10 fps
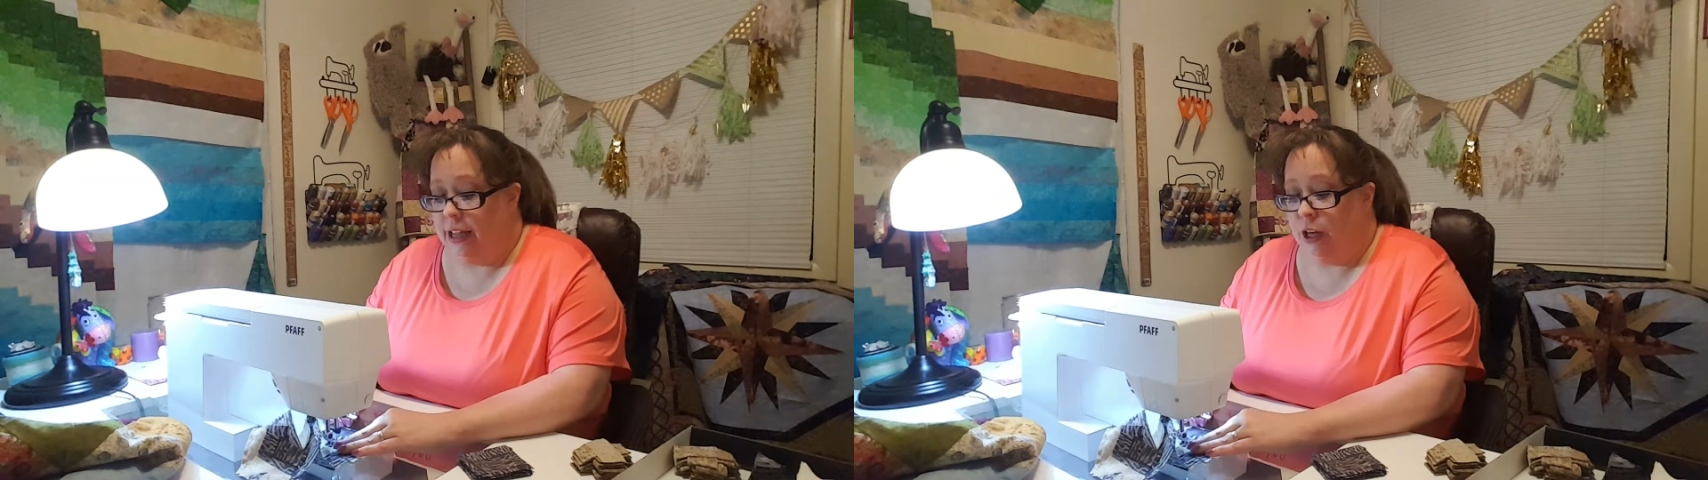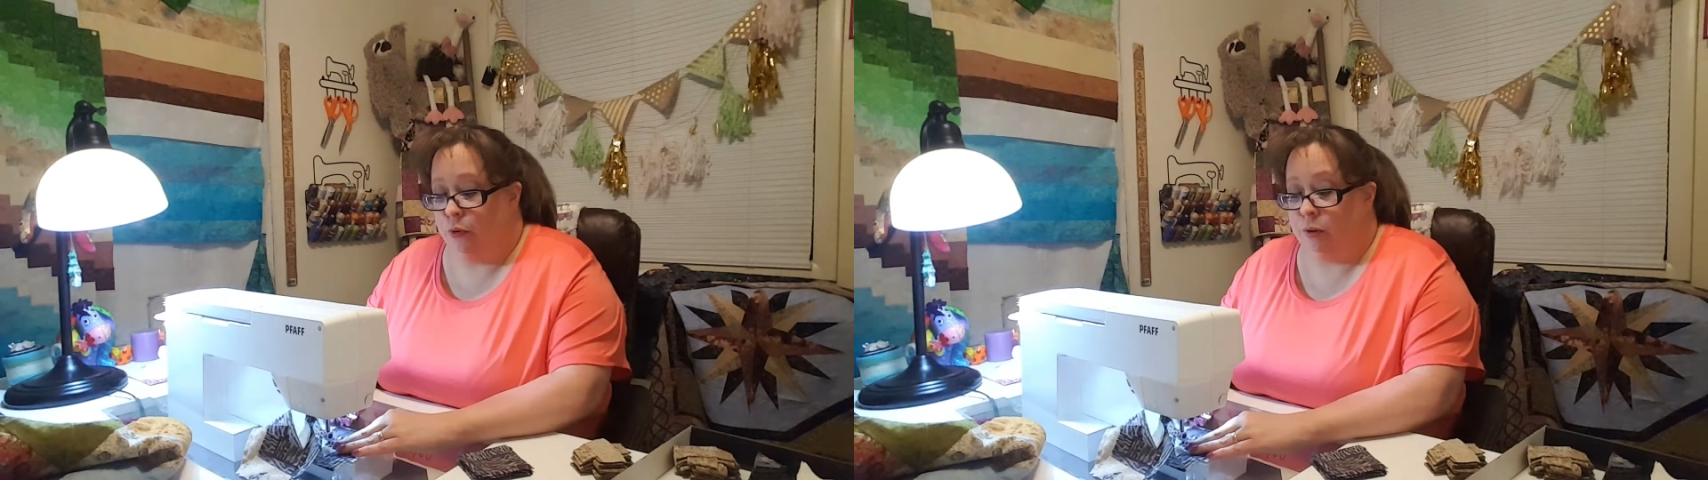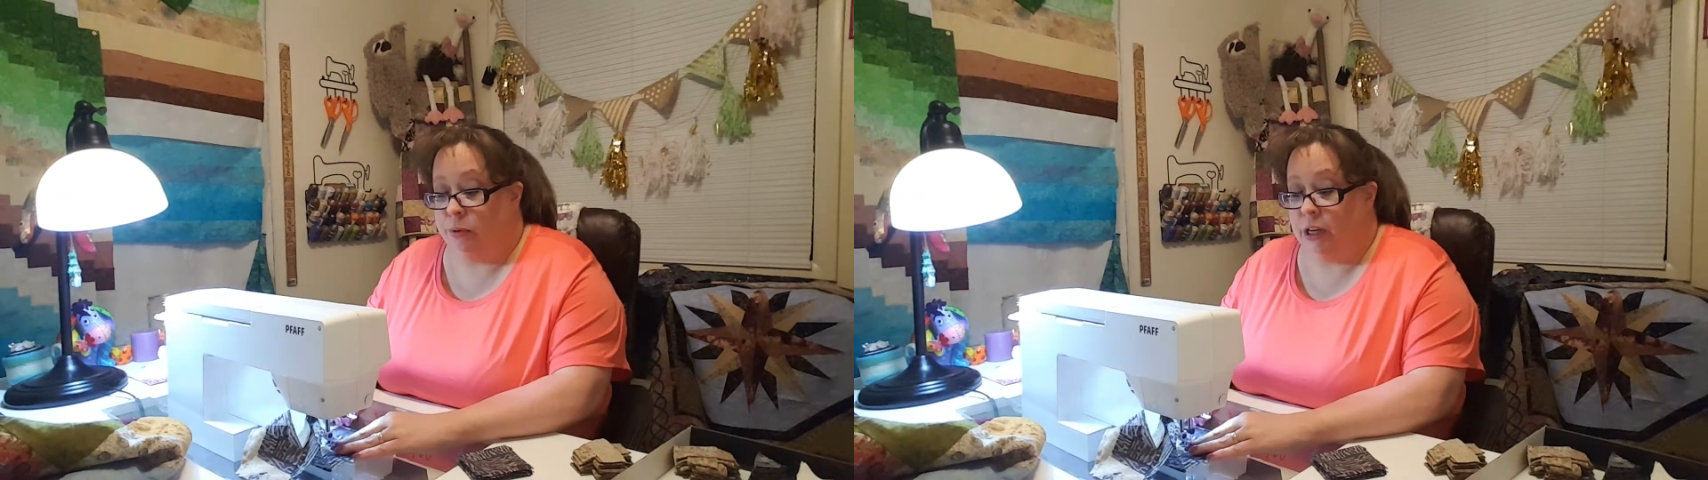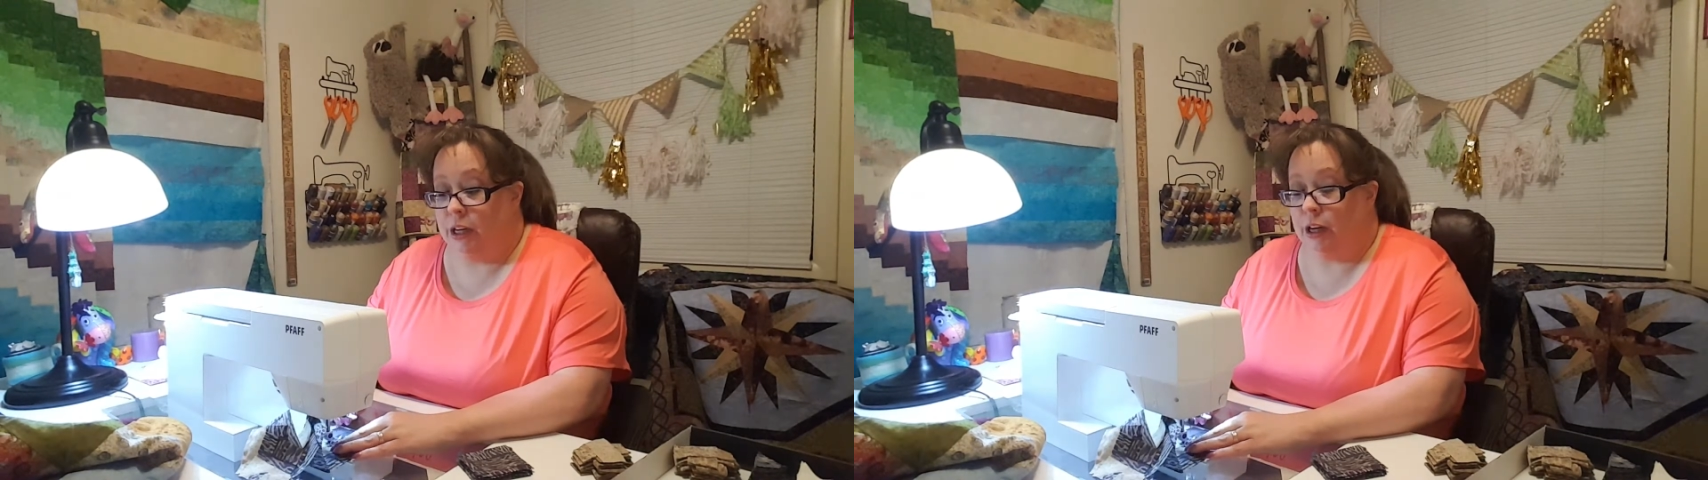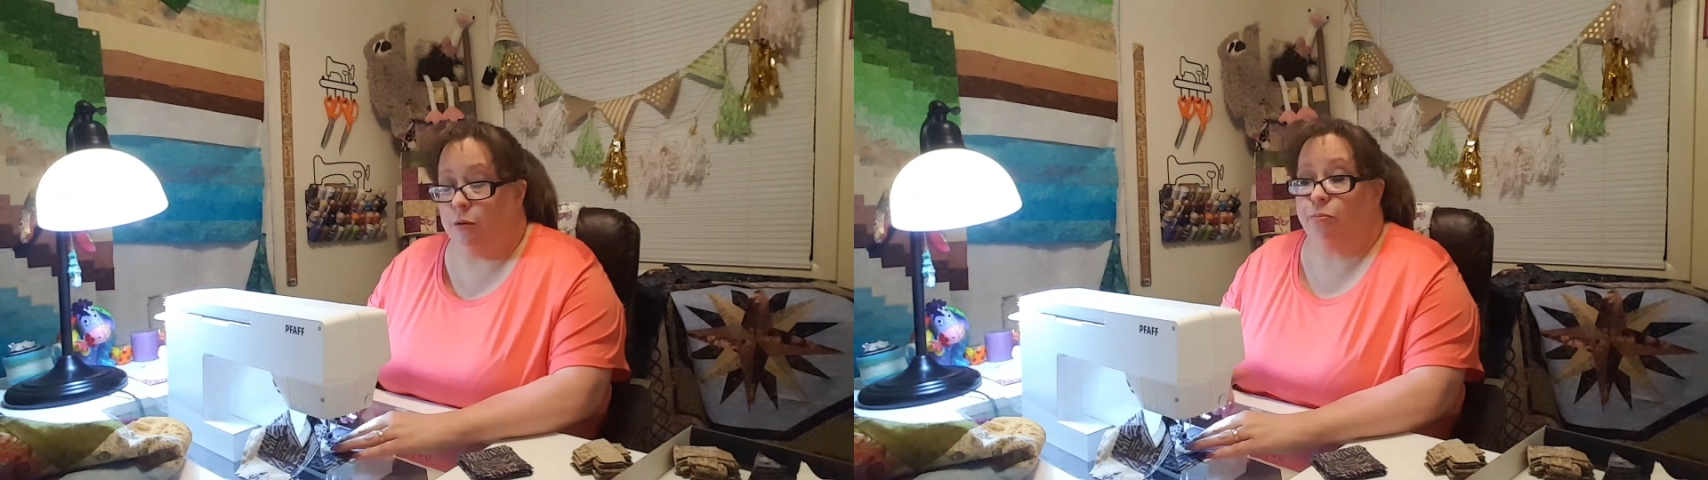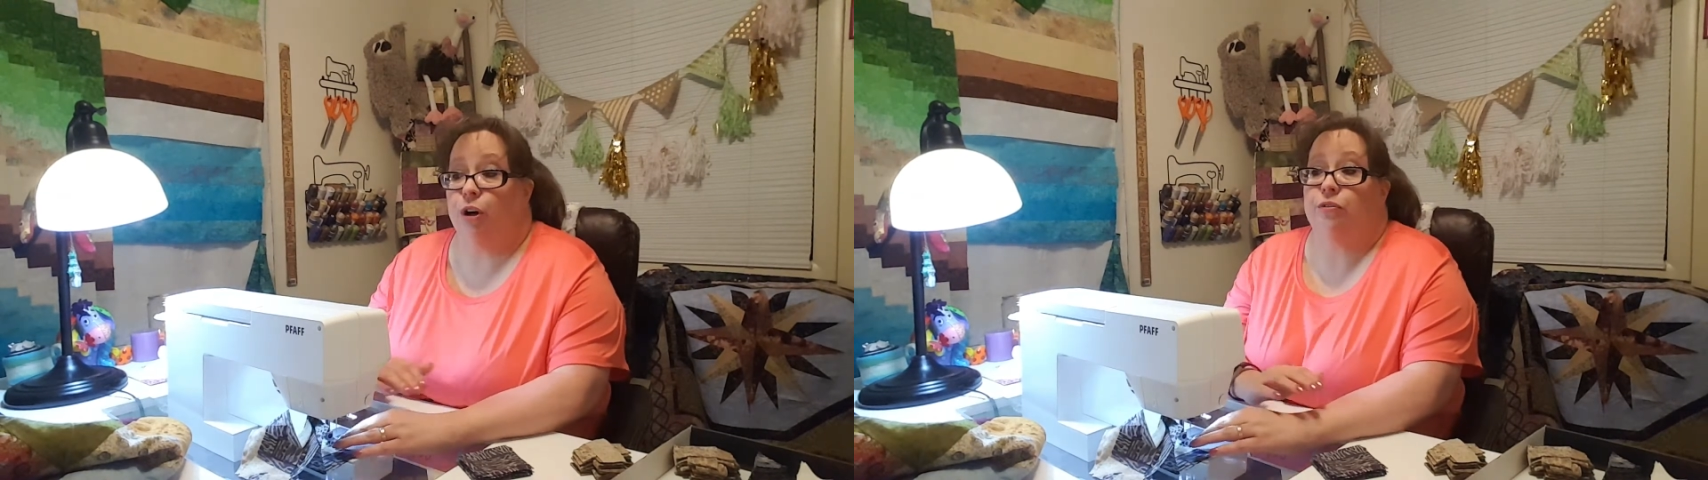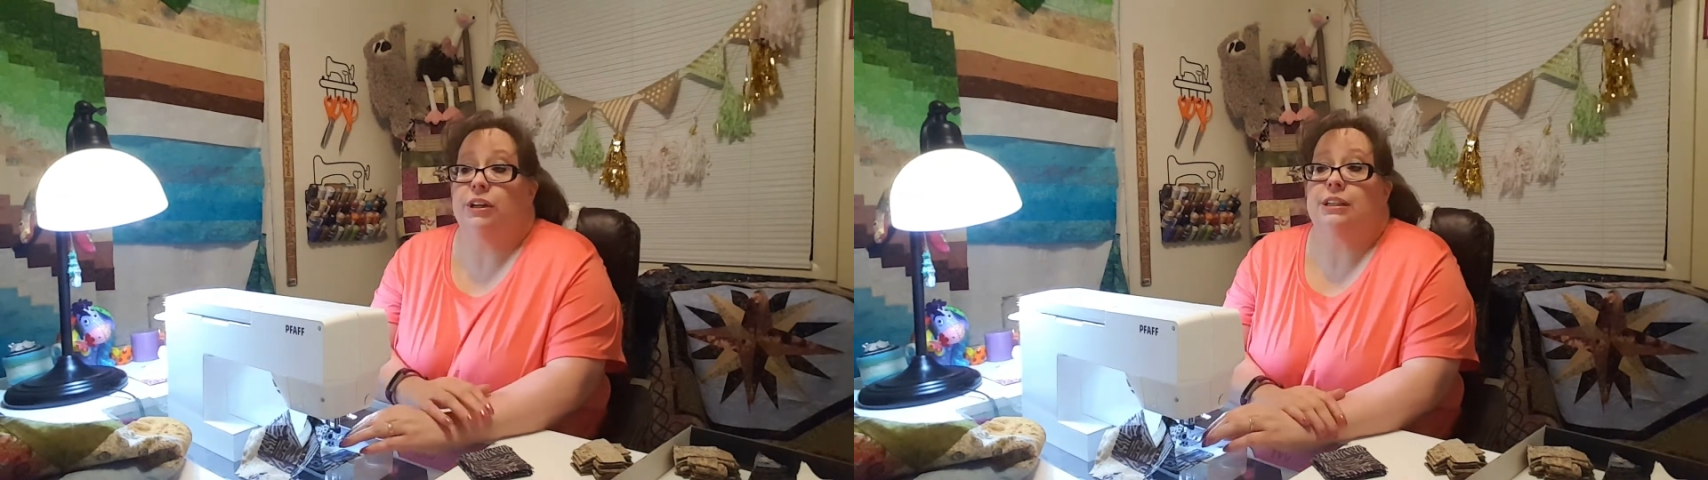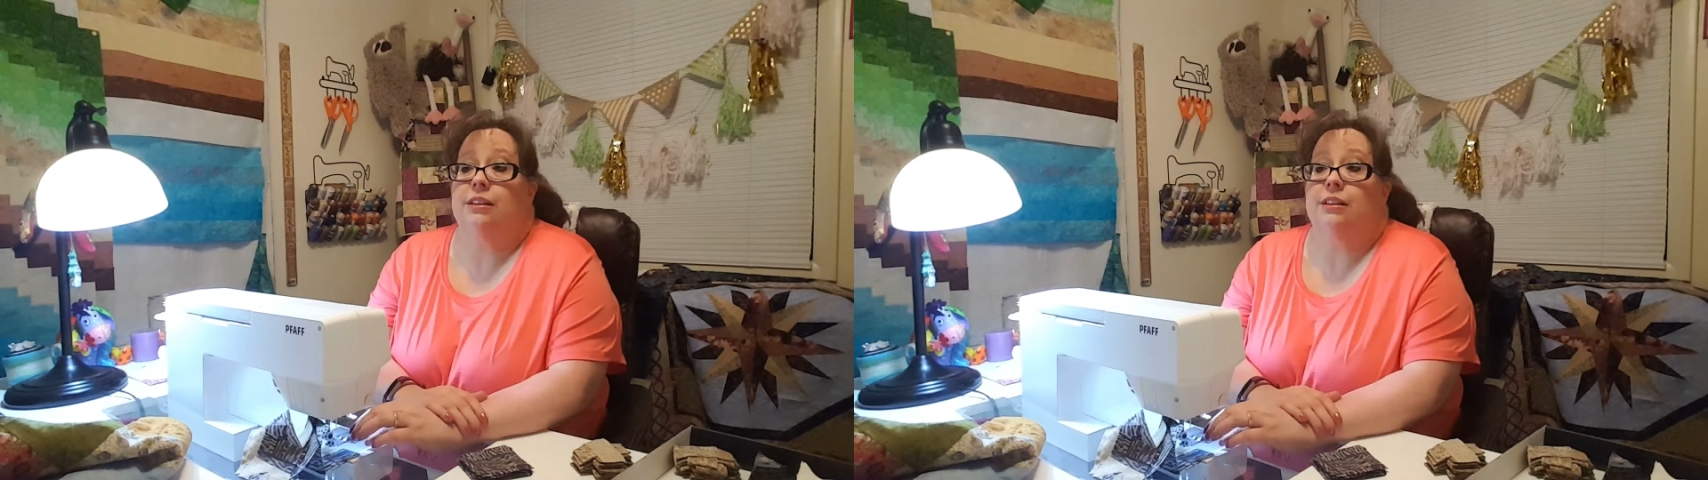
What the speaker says: It would be a perfect